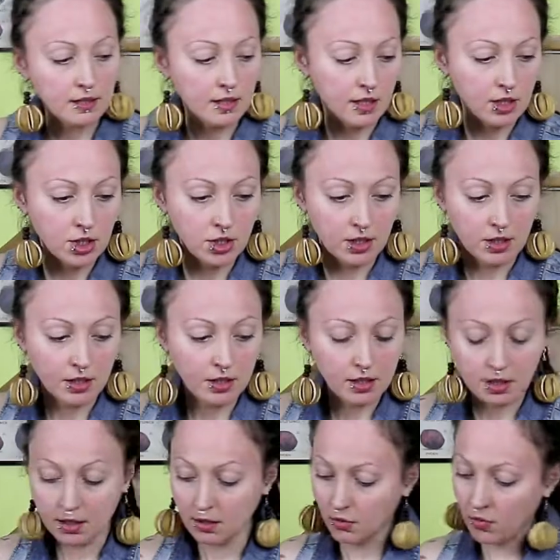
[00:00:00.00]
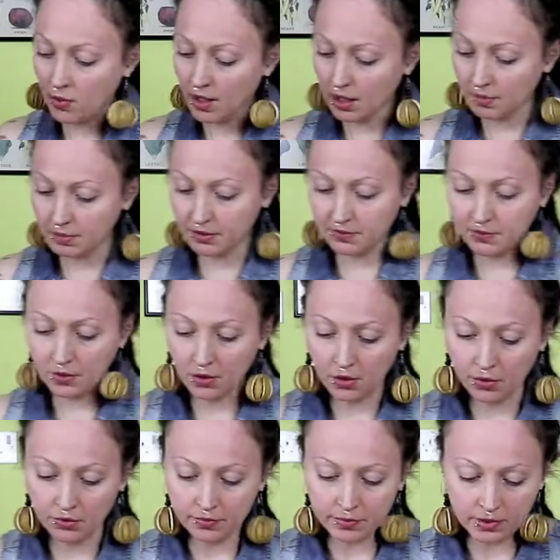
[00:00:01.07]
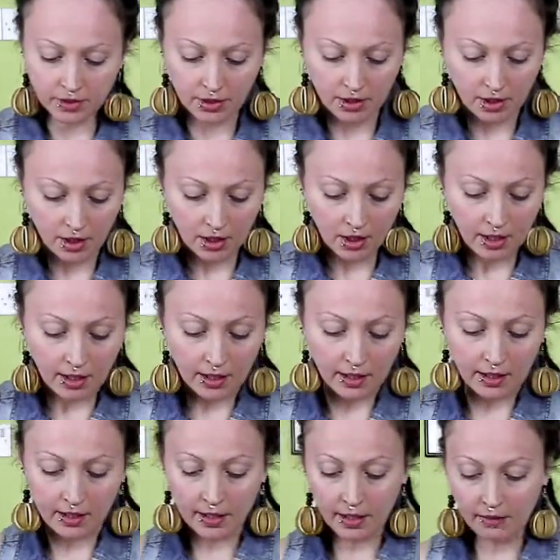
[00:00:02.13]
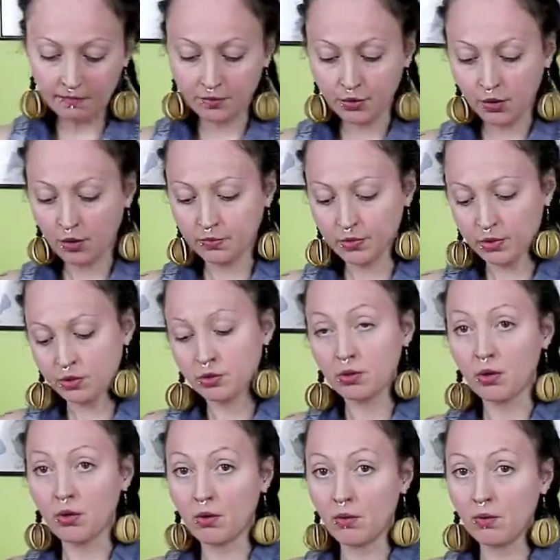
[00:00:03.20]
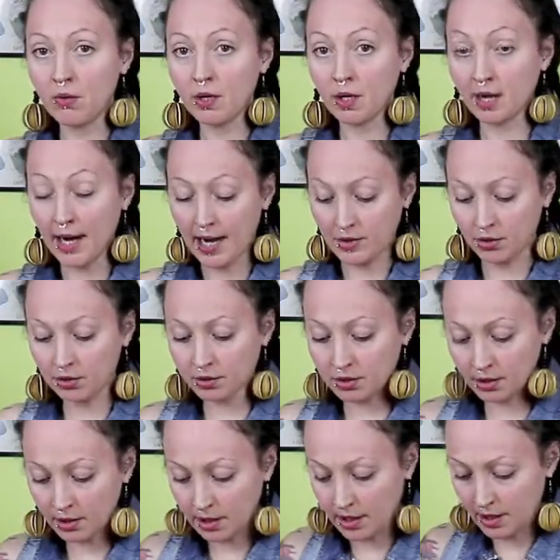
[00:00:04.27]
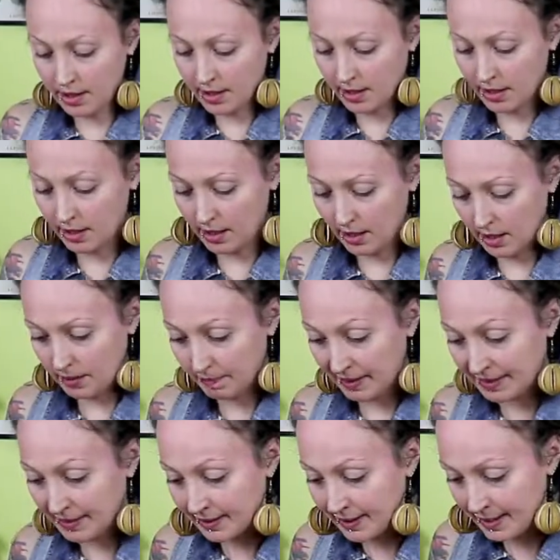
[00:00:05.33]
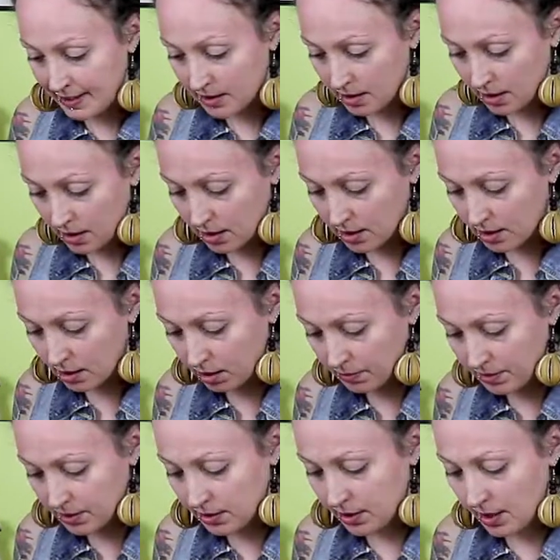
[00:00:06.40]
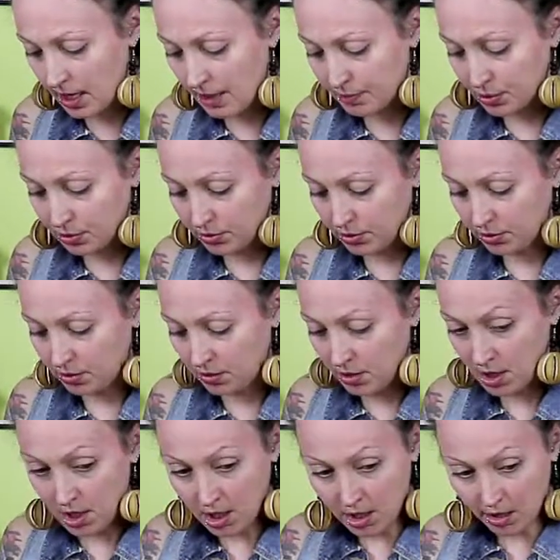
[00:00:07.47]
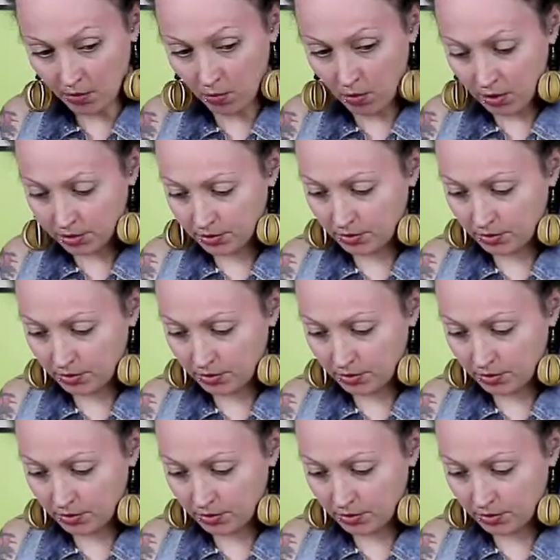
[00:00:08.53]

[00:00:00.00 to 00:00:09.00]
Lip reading: section will be formed from the raw carrot, but again it's completely up to you what